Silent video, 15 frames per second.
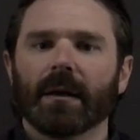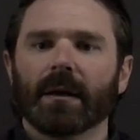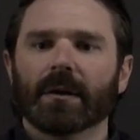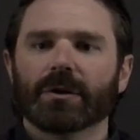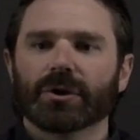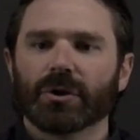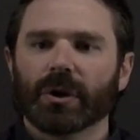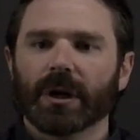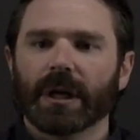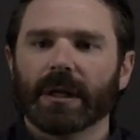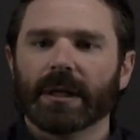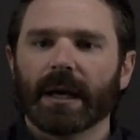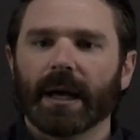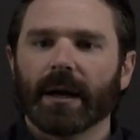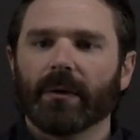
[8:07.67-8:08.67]
circuit
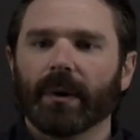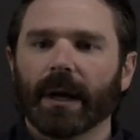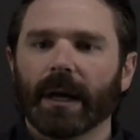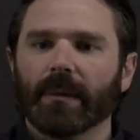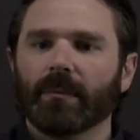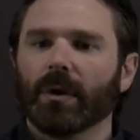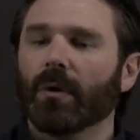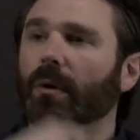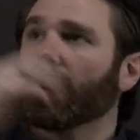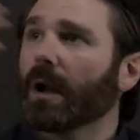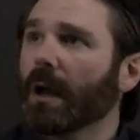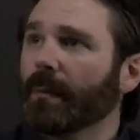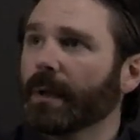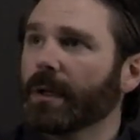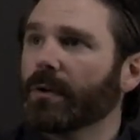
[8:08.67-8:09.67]
diagram or a
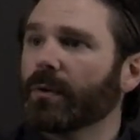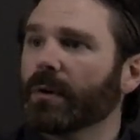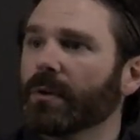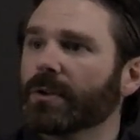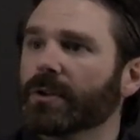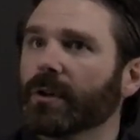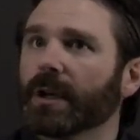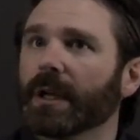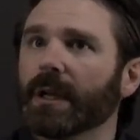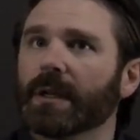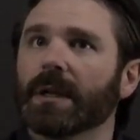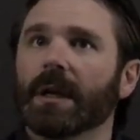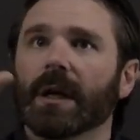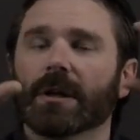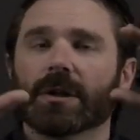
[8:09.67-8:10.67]
combinatorial circuit
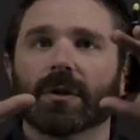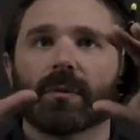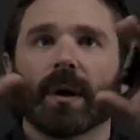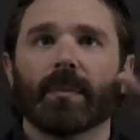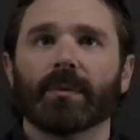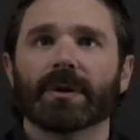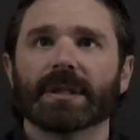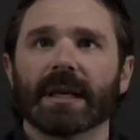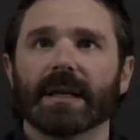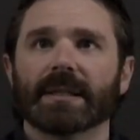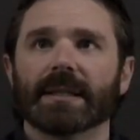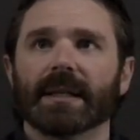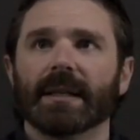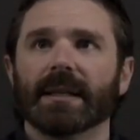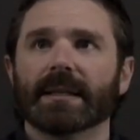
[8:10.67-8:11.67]
to represent
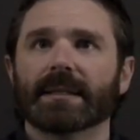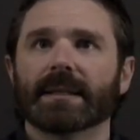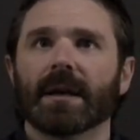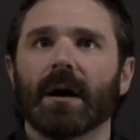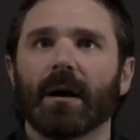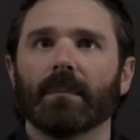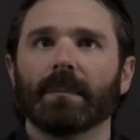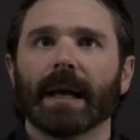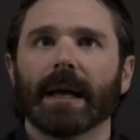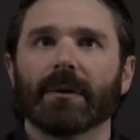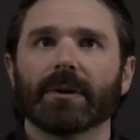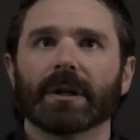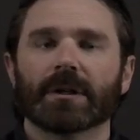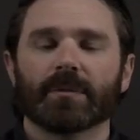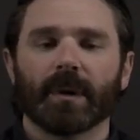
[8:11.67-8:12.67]
this compound
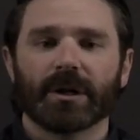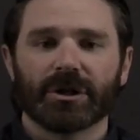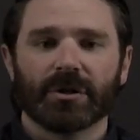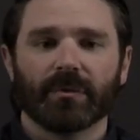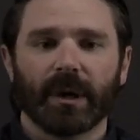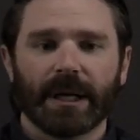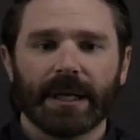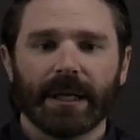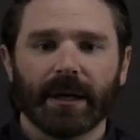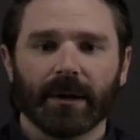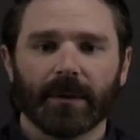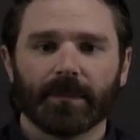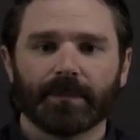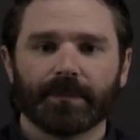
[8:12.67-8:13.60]
expression right here.